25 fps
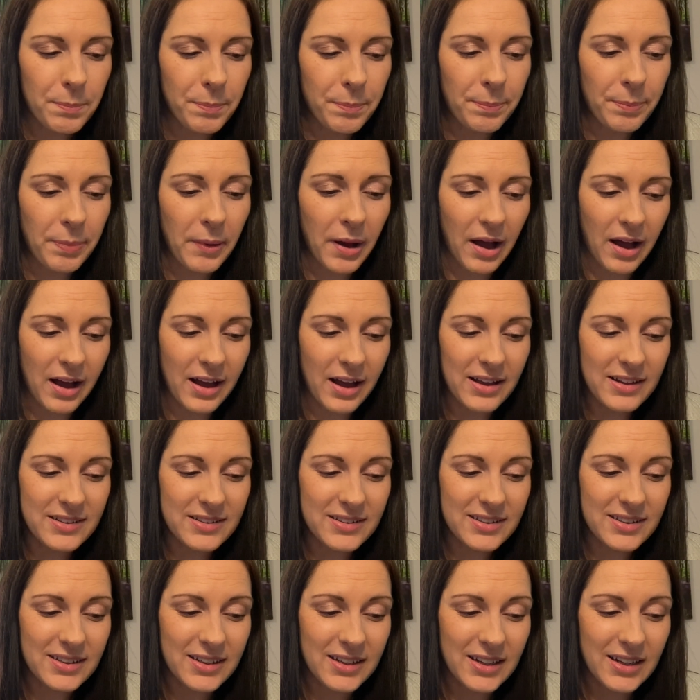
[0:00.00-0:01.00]

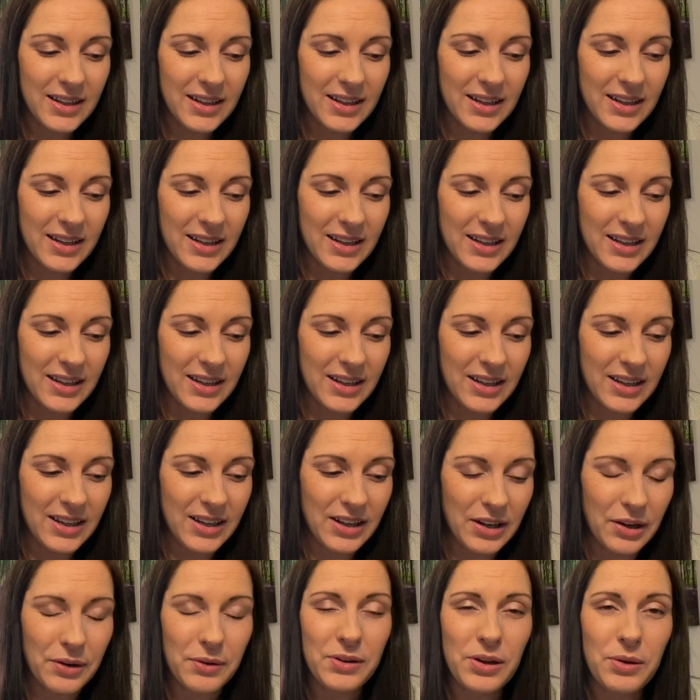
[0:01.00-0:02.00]
But
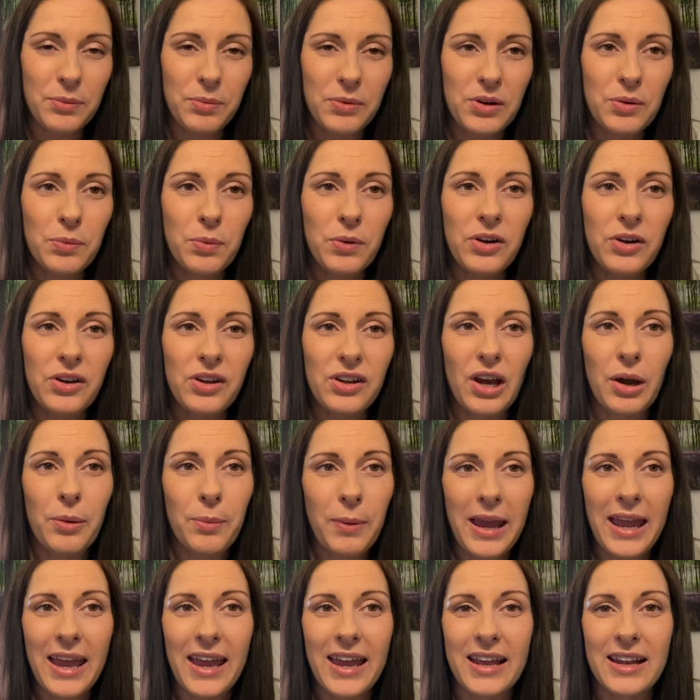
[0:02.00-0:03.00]
you know, you wouldn't go
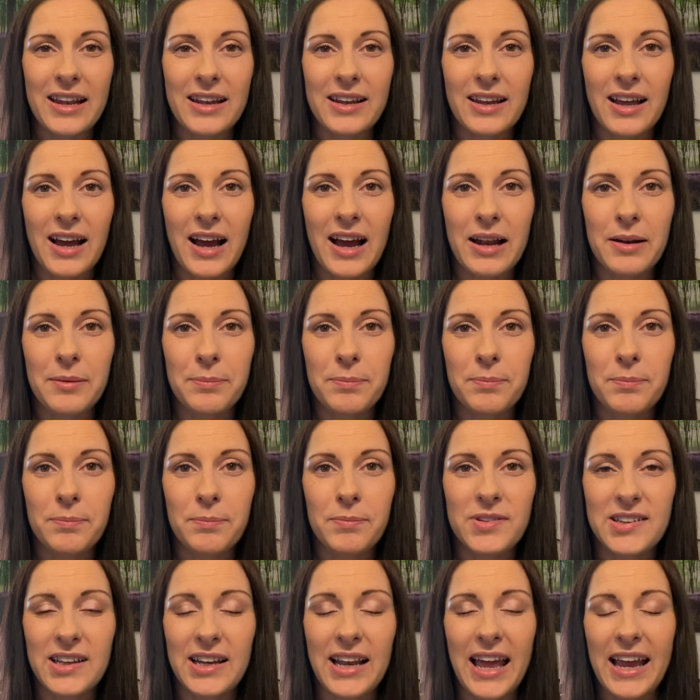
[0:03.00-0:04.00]
in and
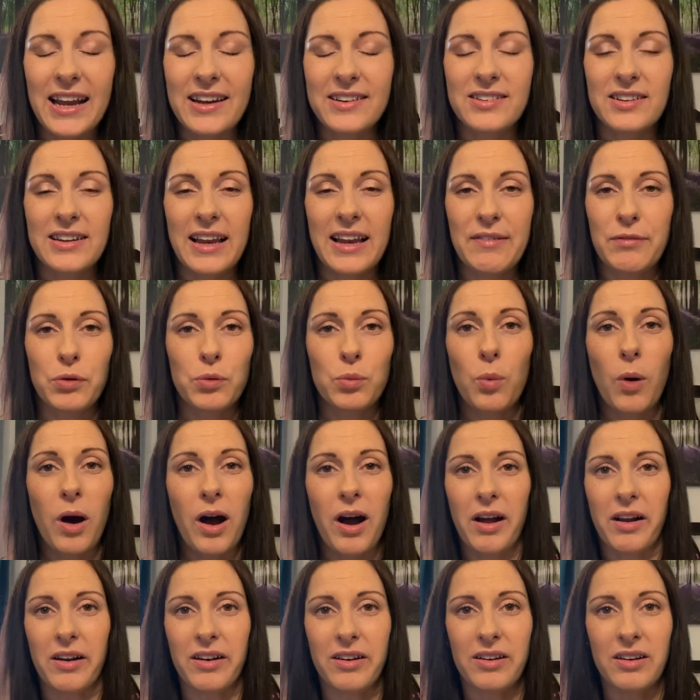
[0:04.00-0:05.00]
select level
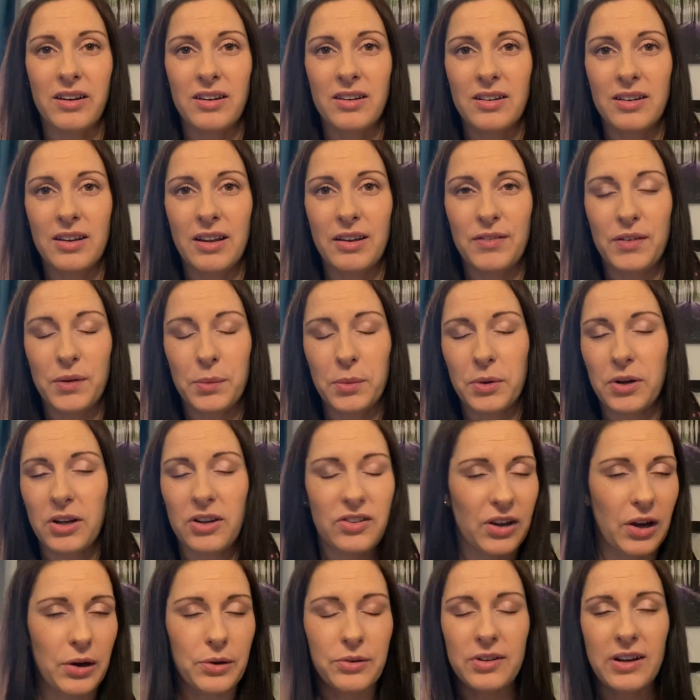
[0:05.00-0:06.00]
1 if you wanted
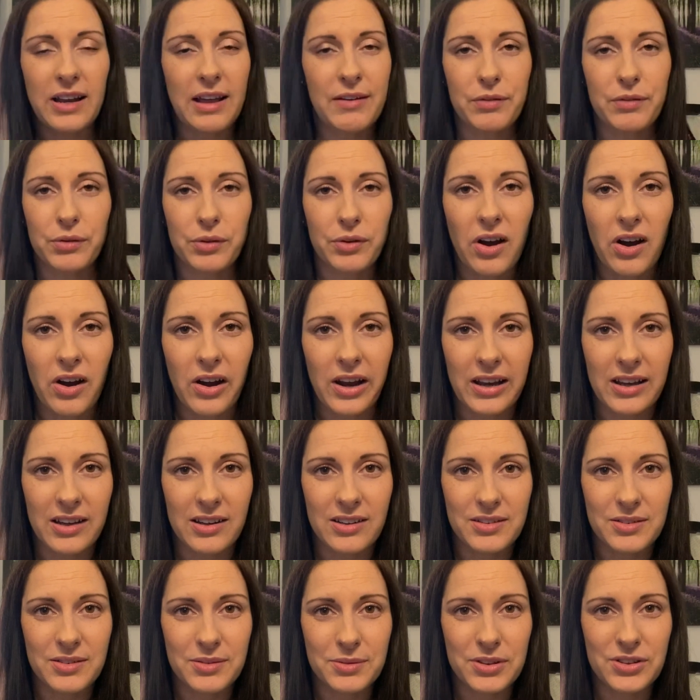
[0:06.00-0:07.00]
to go to level
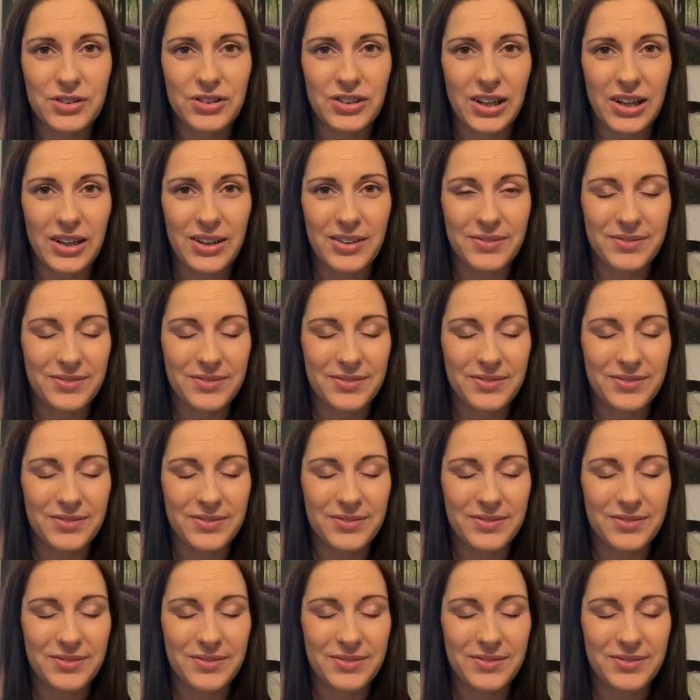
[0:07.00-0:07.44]
9, would you?